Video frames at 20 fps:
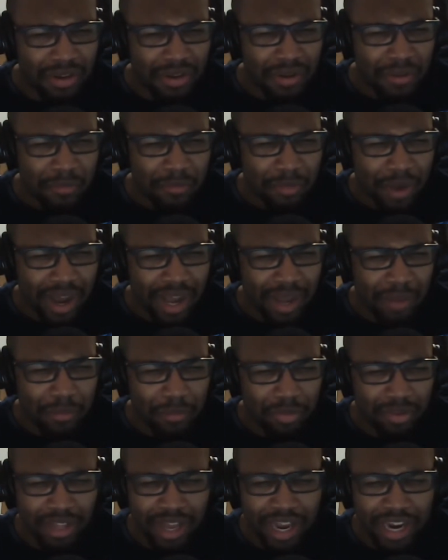by
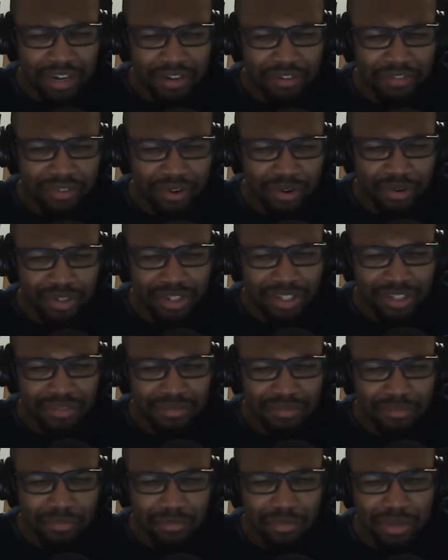blindfolding
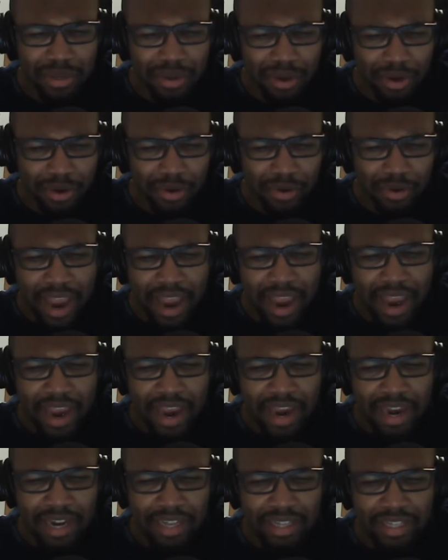Miho
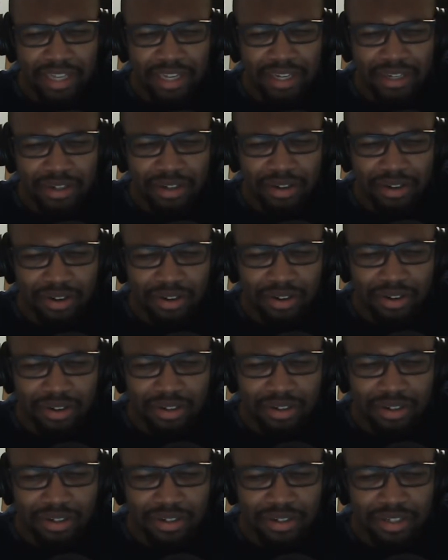and letting
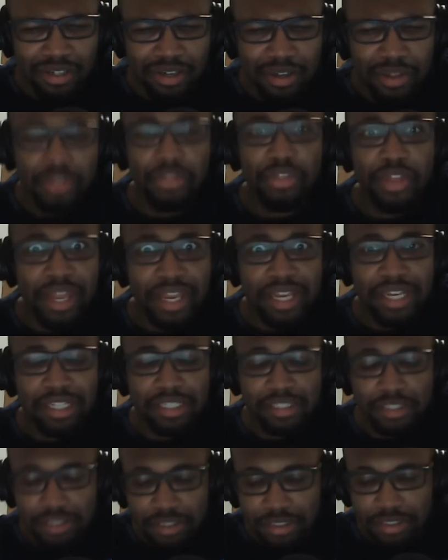her think
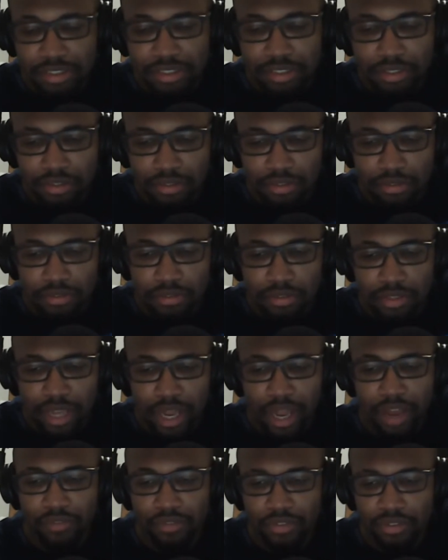she's still
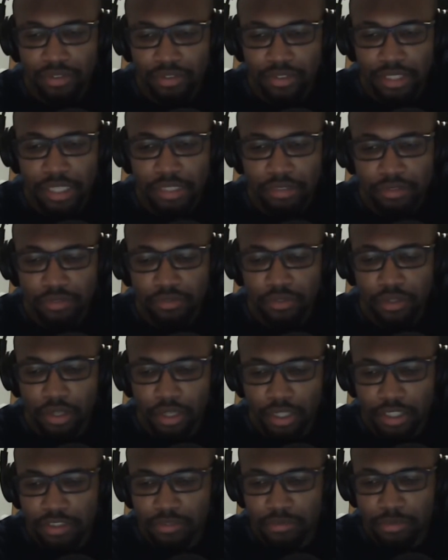having sex with her
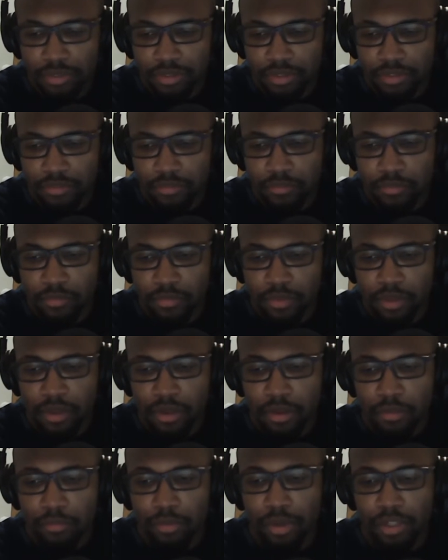husband,
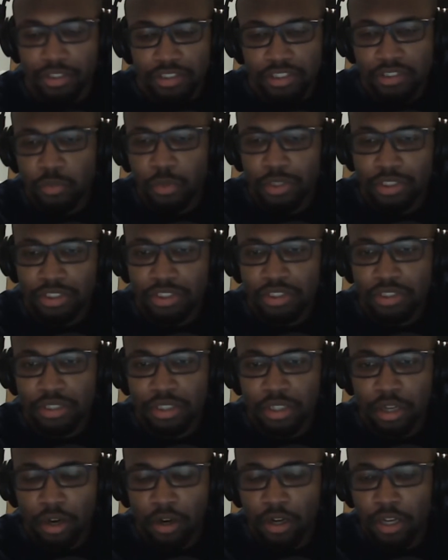but switch
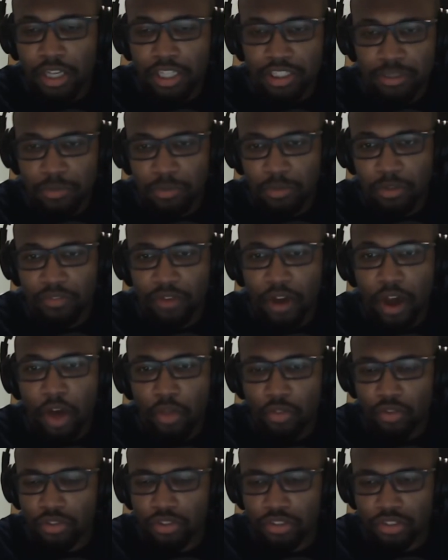her husband with
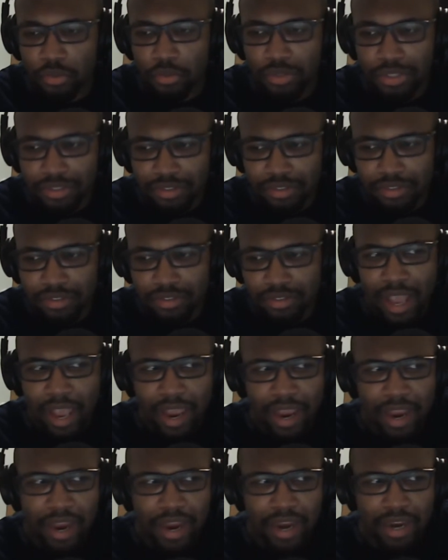other students
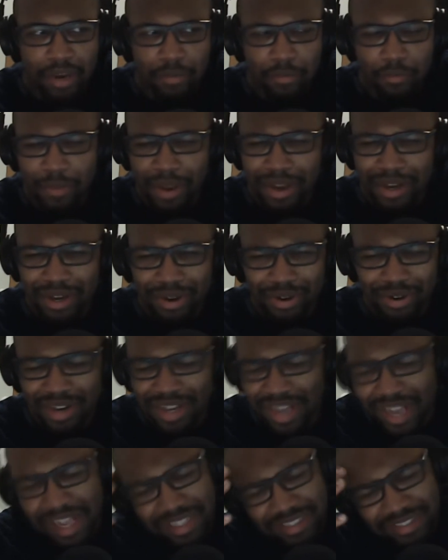and make her,
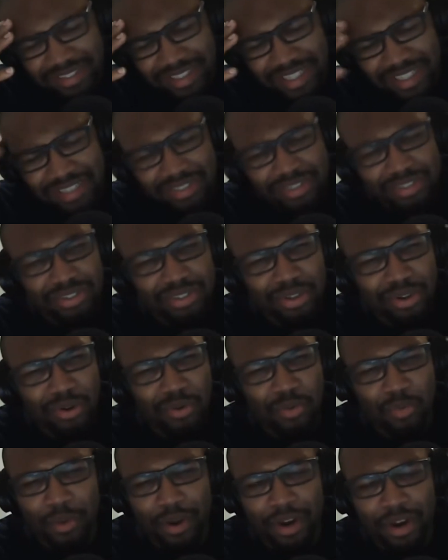it's
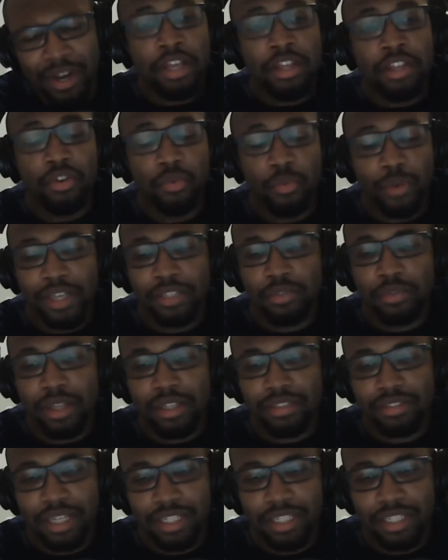so weird. The reason why
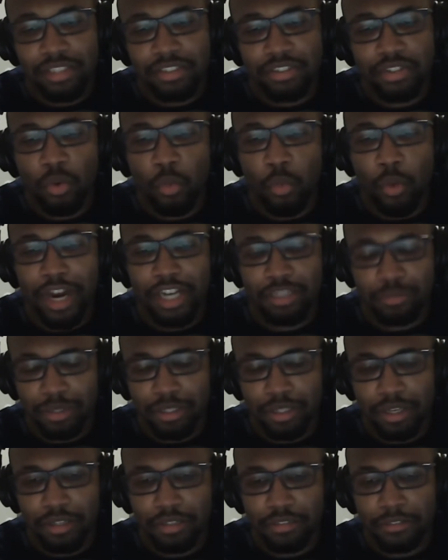this idea is so weird is because